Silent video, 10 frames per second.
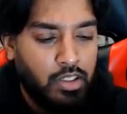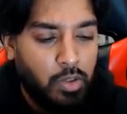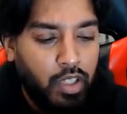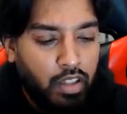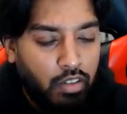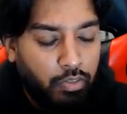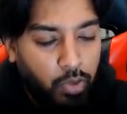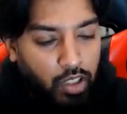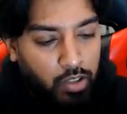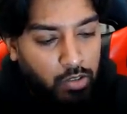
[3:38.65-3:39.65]
300,
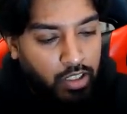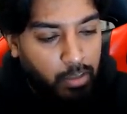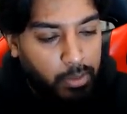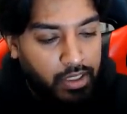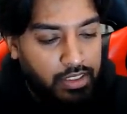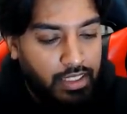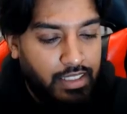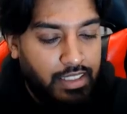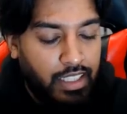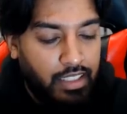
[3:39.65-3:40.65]
400 and a
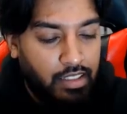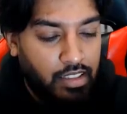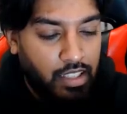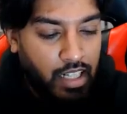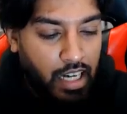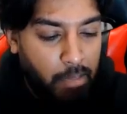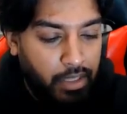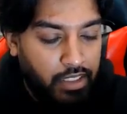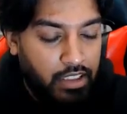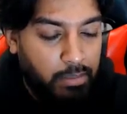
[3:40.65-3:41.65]
PSA 10. I
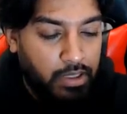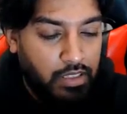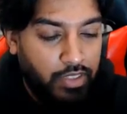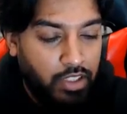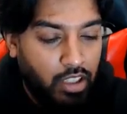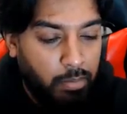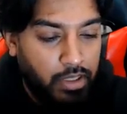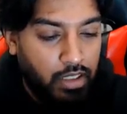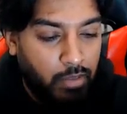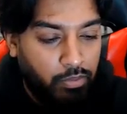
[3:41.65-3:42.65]
picked this specific
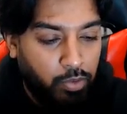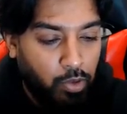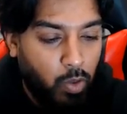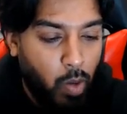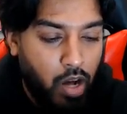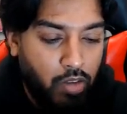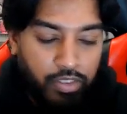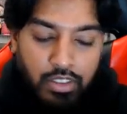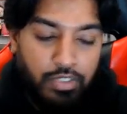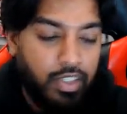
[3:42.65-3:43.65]
copy up for
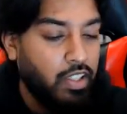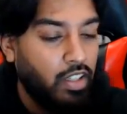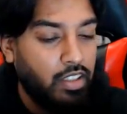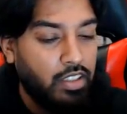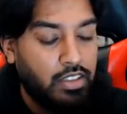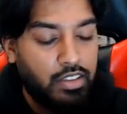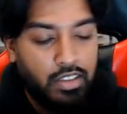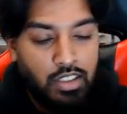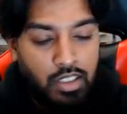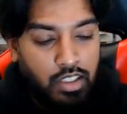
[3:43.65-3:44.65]
around $55.
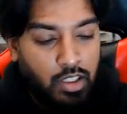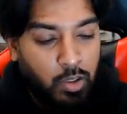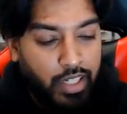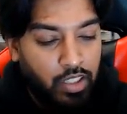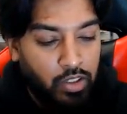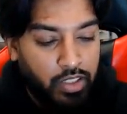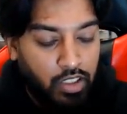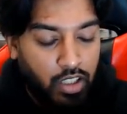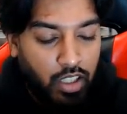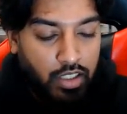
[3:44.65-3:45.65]
Great looking
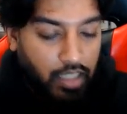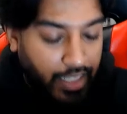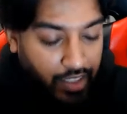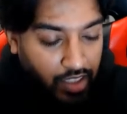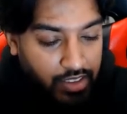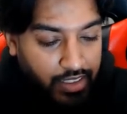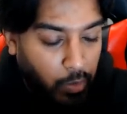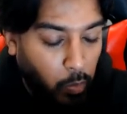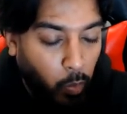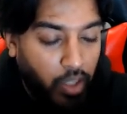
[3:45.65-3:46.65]
card, and I gotta say
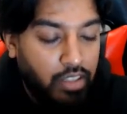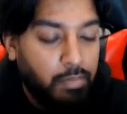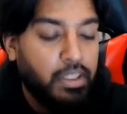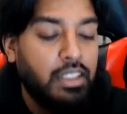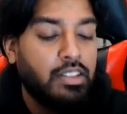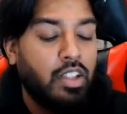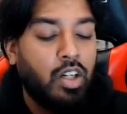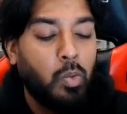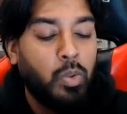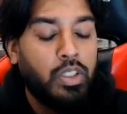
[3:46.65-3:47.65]
the One Piece
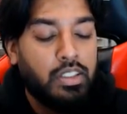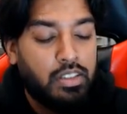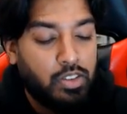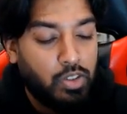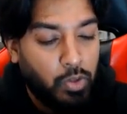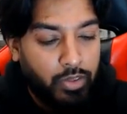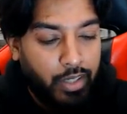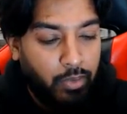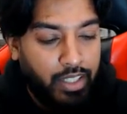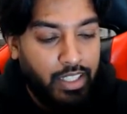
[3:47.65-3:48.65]
artwork is so
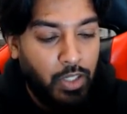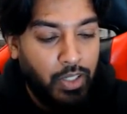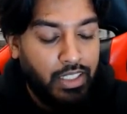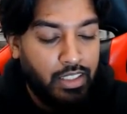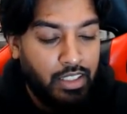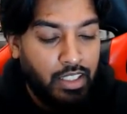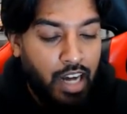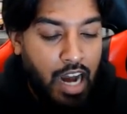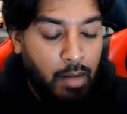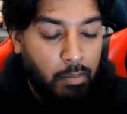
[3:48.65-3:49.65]
great right now. Like,
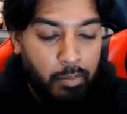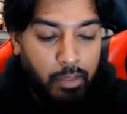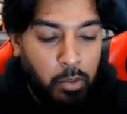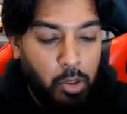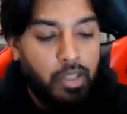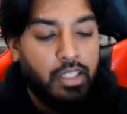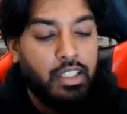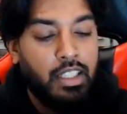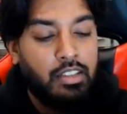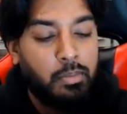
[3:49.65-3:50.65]
I'm a big Pokemon
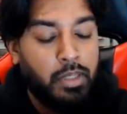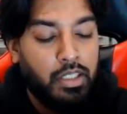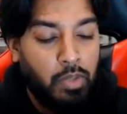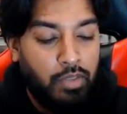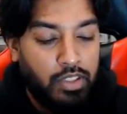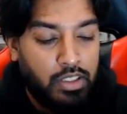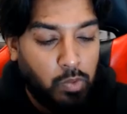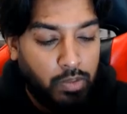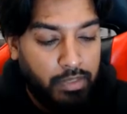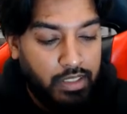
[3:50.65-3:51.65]
collector, but ever
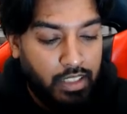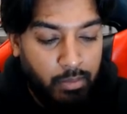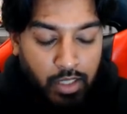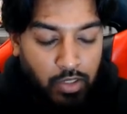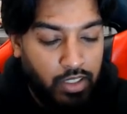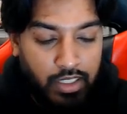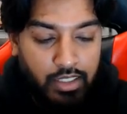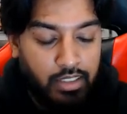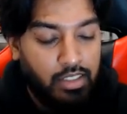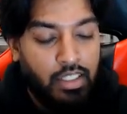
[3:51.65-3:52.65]
since One Piece came out,
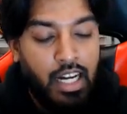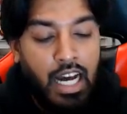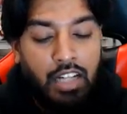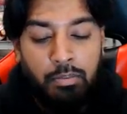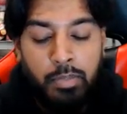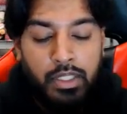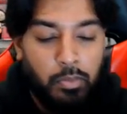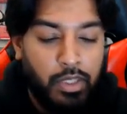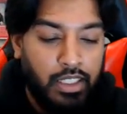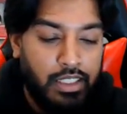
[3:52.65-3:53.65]
like, I've
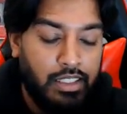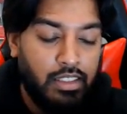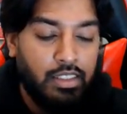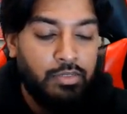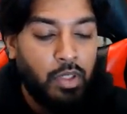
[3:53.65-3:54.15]
been really